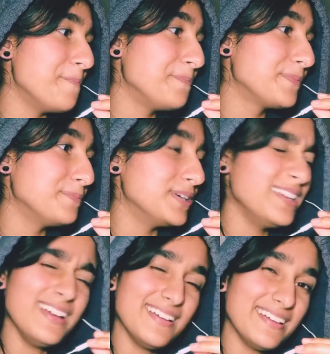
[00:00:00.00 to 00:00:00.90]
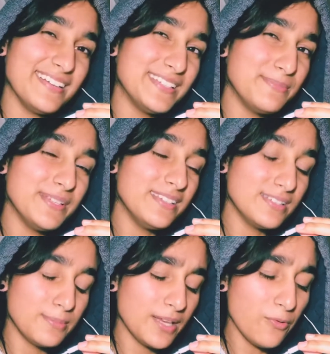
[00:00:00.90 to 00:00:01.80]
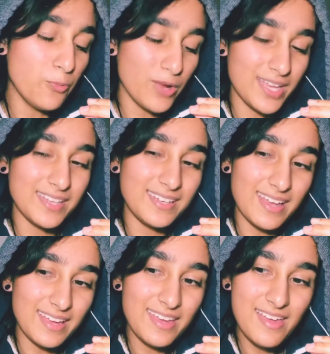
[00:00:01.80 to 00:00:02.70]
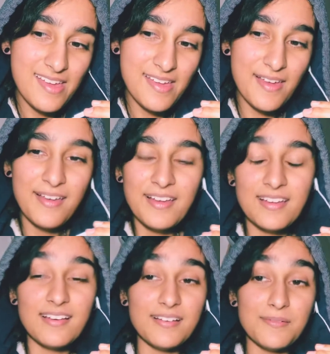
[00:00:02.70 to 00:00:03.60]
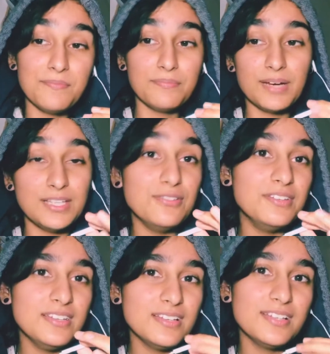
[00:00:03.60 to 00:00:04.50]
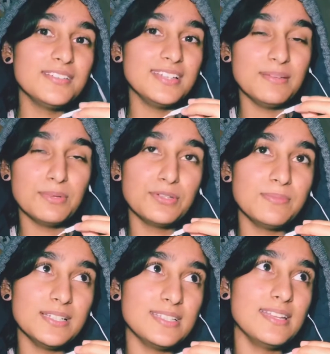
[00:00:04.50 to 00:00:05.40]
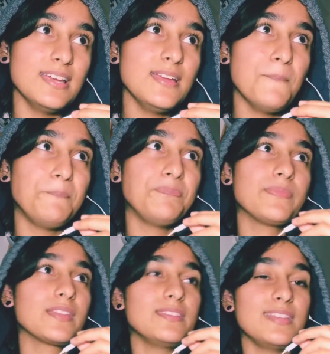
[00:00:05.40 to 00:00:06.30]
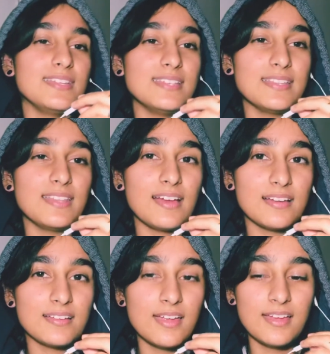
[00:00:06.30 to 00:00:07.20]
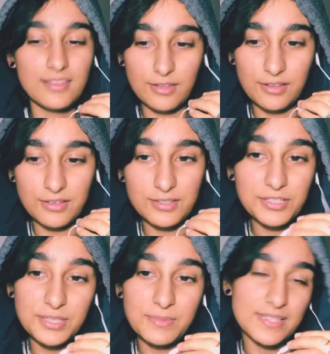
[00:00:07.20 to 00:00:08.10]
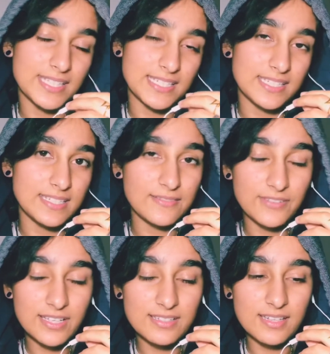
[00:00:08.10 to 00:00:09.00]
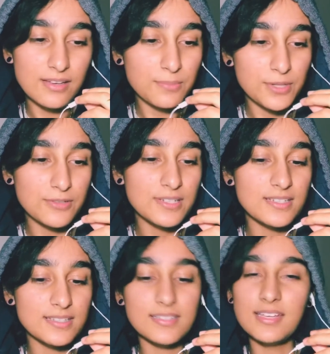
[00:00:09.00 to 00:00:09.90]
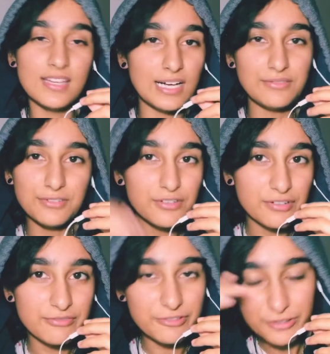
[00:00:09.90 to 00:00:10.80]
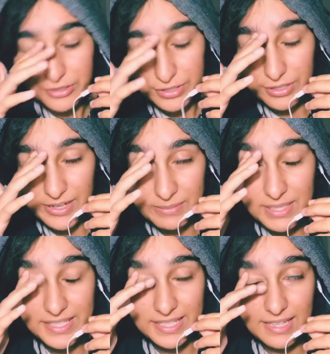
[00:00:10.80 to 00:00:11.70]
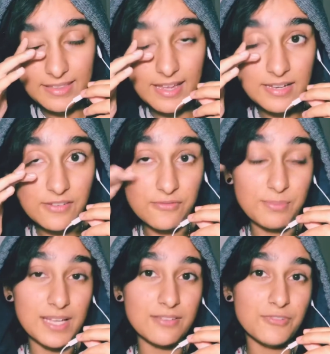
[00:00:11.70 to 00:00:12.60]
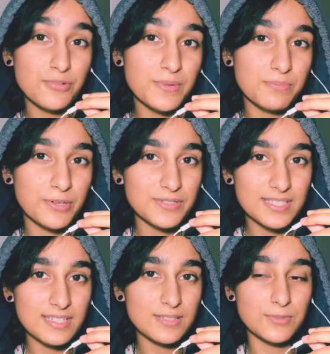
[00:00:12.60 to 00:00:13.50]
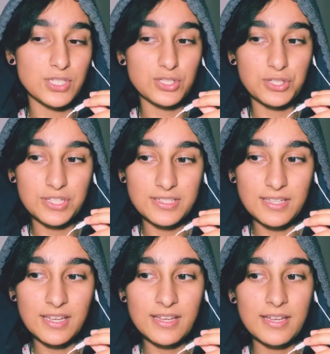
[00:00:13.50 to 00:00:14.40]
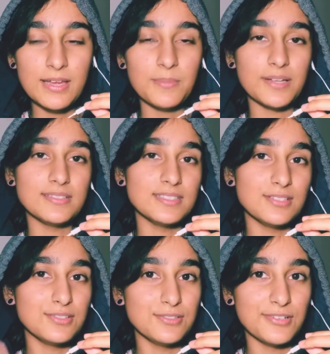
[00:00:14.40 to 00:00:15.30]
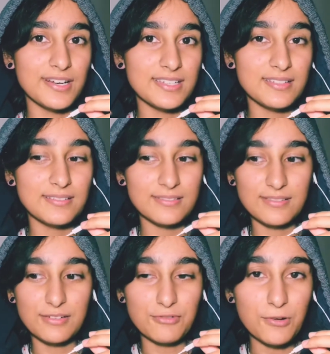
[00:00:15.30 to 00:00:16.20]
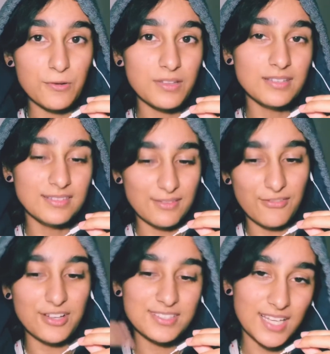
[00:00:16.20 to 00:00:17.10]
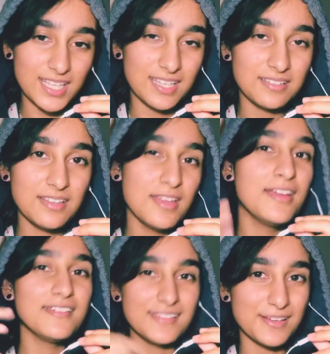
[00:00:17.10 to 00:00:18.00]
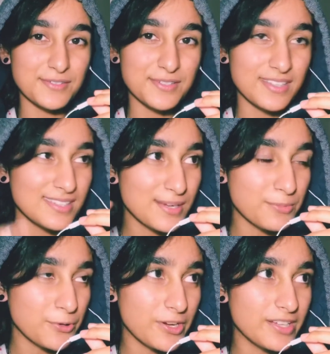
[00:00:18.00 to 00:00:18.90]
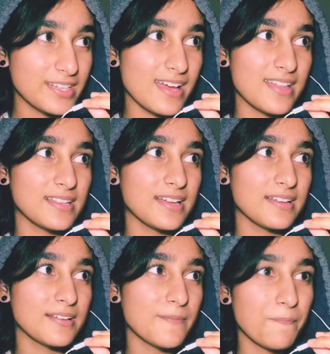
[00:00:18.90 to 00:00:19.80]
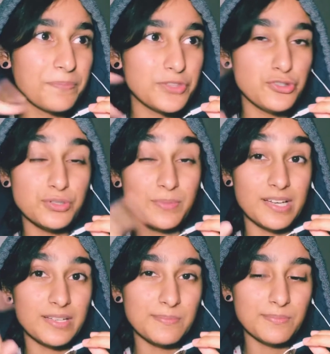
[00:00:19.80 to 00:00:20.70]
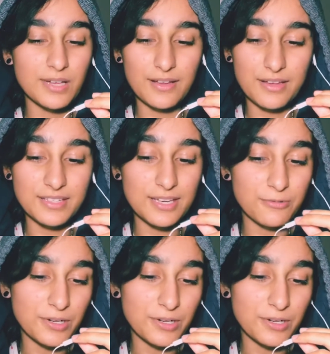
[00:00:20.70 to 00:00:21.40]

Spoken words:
But yeah, it's been a weird day. My uni emailed me today. They said that the documents and certificates I uploaded have all gone through, so I'm nearly at the end of my enrollment process, which is good. Because the sooner I enroll, the faster I can get onto the summer work and like choose my year one